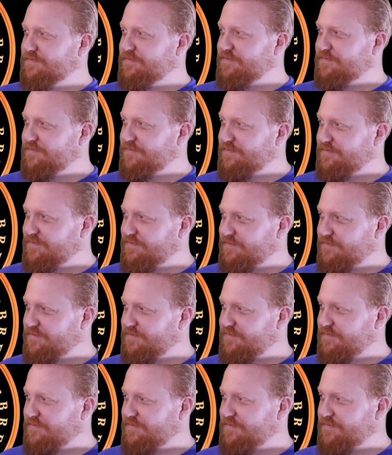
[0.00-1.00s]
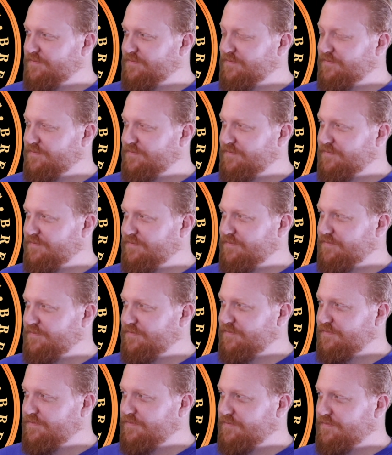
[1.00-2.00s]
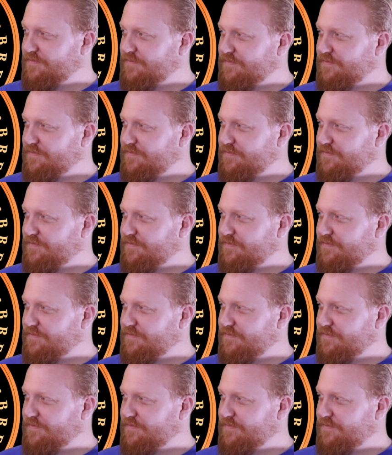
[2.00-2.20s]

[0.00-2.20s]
No words are spoken by the person on screen.